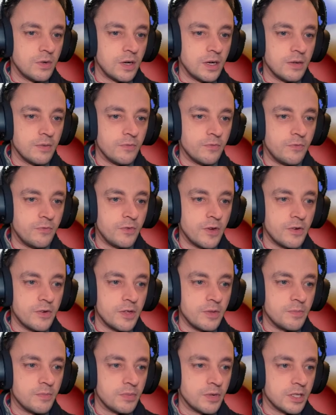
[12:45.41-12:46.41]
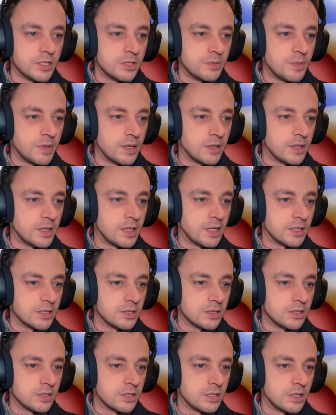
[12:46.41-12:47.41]
I'm very impressed about that,
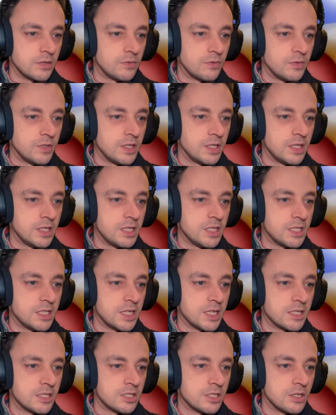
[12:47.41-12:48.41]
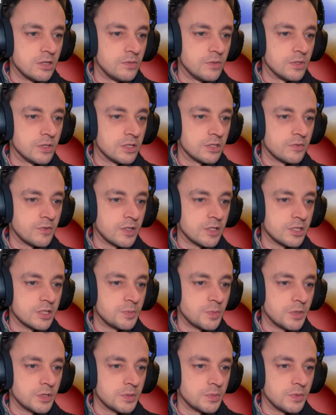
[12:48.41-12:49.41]
because I really need to get stonework as fast as
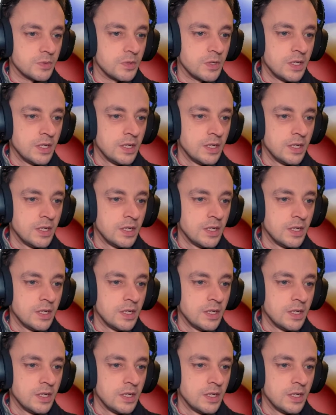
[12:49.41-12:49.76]
possible.